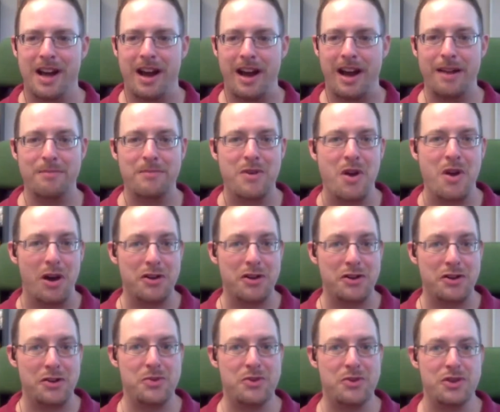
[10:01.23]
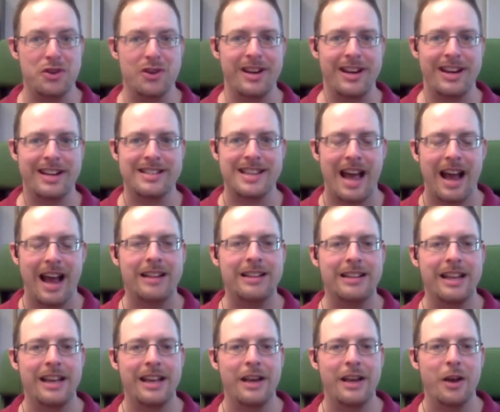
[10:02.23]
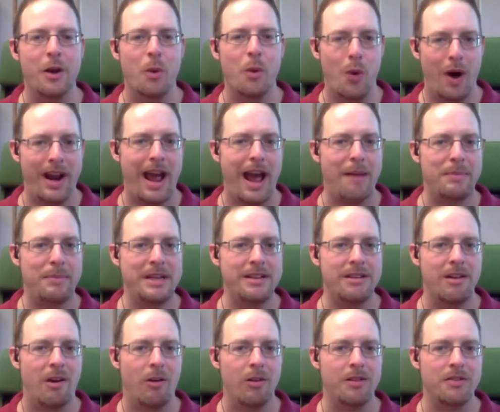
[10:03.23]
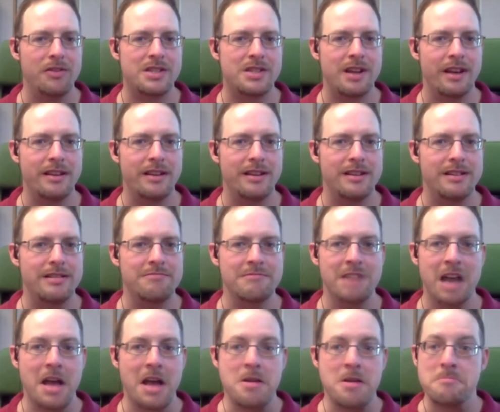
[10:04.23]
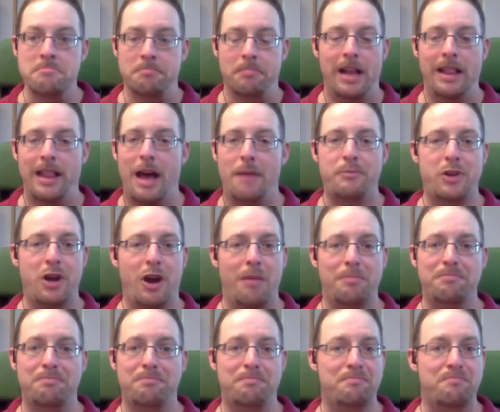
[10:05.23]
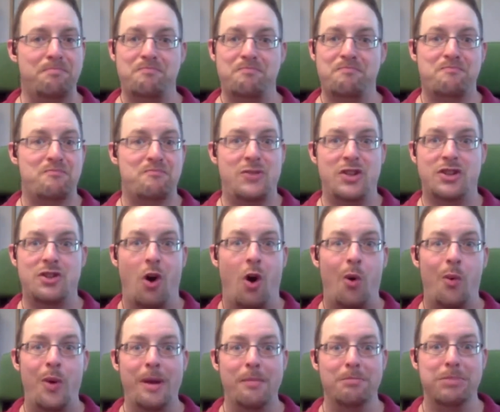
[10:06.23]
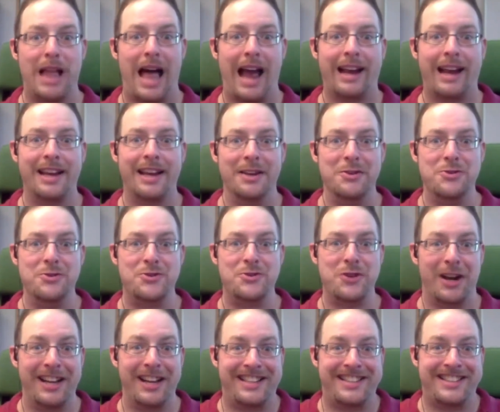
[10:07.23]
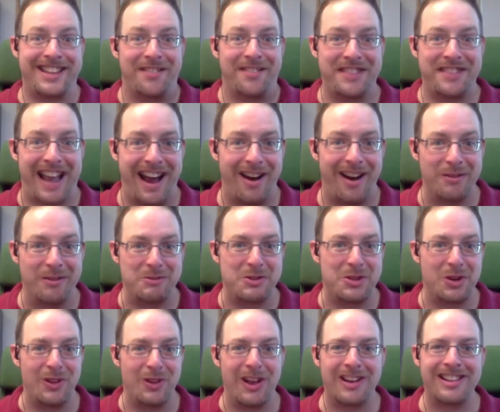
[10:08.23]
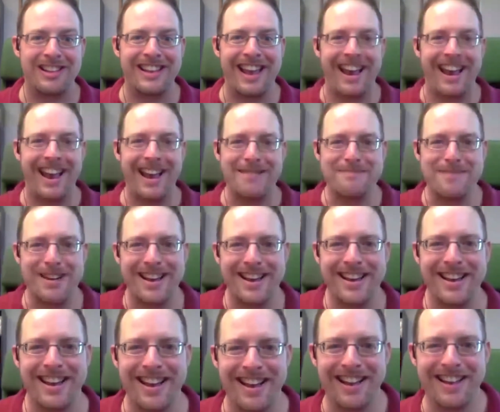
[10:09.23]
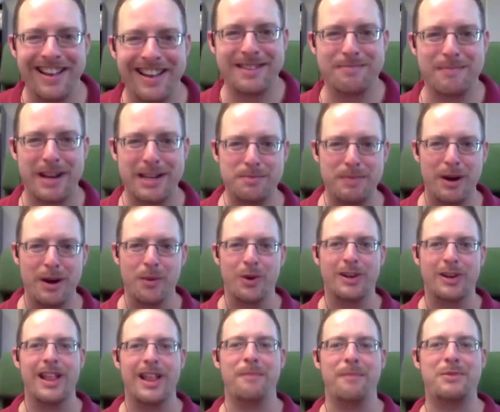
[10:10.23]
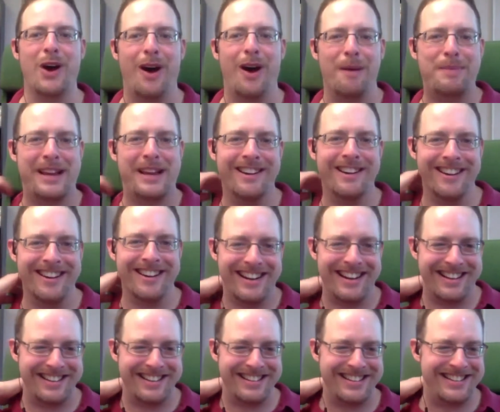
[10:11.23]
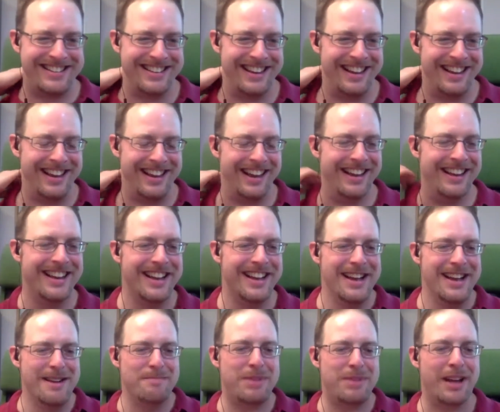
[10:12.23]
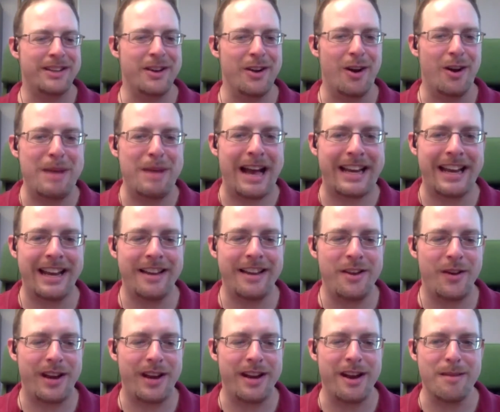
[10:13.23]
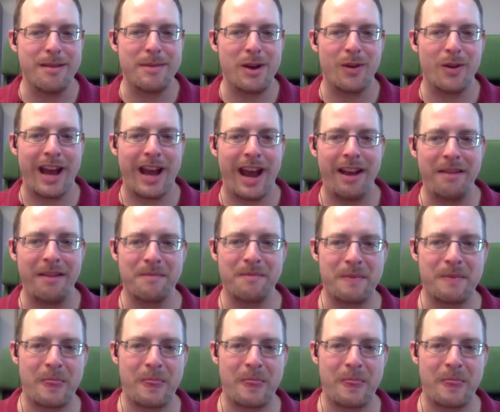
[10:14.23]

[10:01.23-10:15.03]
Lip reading: I am not too sure exactly what happened. All of a sudden, my laptop just all went black and shut itself down. So luckily I had my my spare work laptop here and plugged it all back in. You can hear me okay?